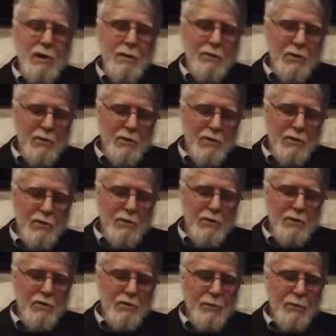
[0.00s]
attempt,
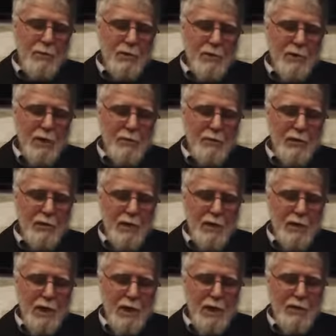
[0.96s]
a similar attempt
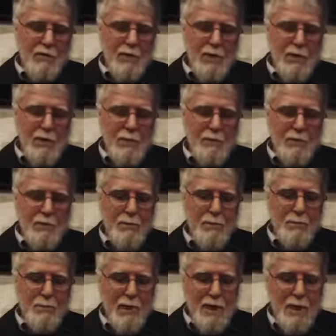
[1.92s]
today. An attempt has
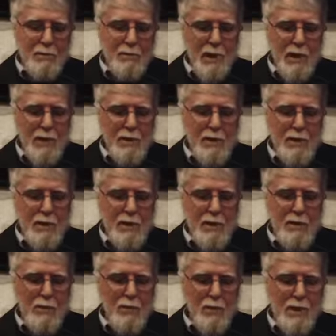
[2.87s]
been made by
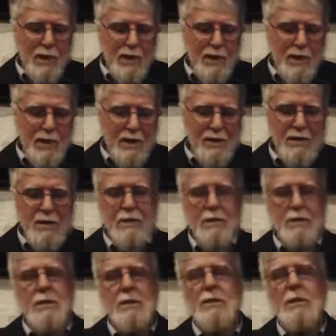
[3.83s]
the
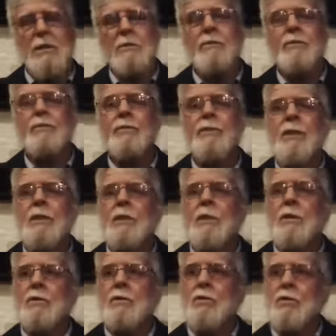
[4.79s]
Orientalists
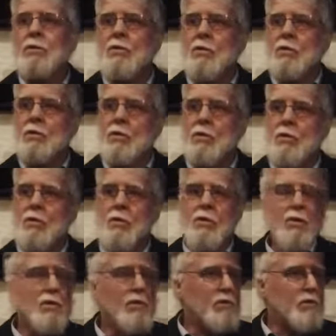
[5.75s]

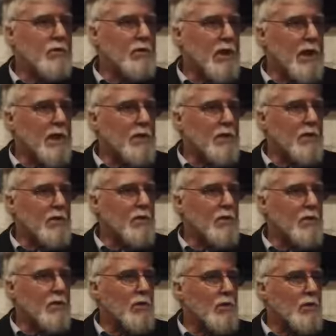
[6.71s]
to say that
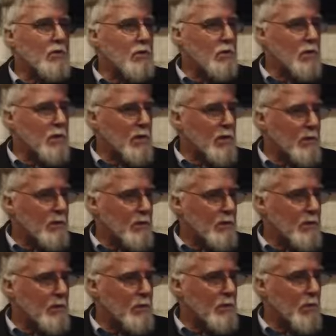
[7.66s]
Sunnah,
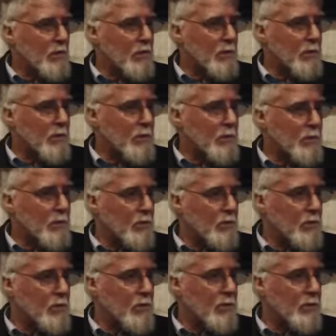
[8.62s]
of course,
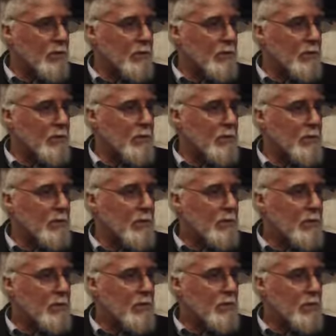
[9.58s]
which is one of the
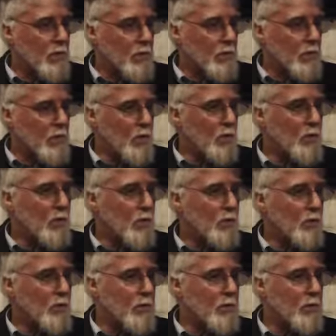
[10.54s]
two
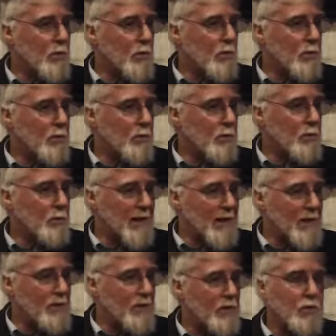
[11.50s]

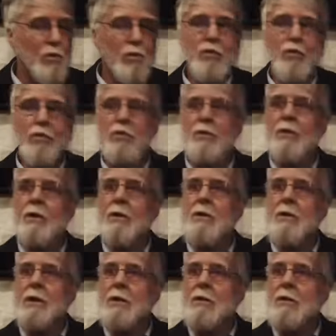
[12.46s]
major sources of our
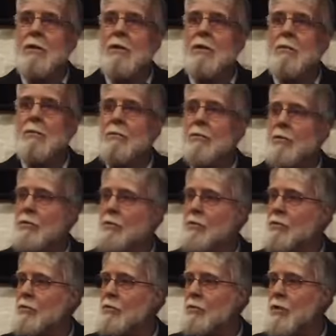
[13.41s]
deen, the
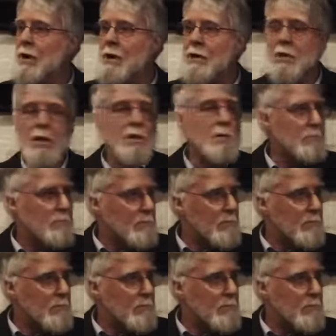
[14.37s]
Sunnah and the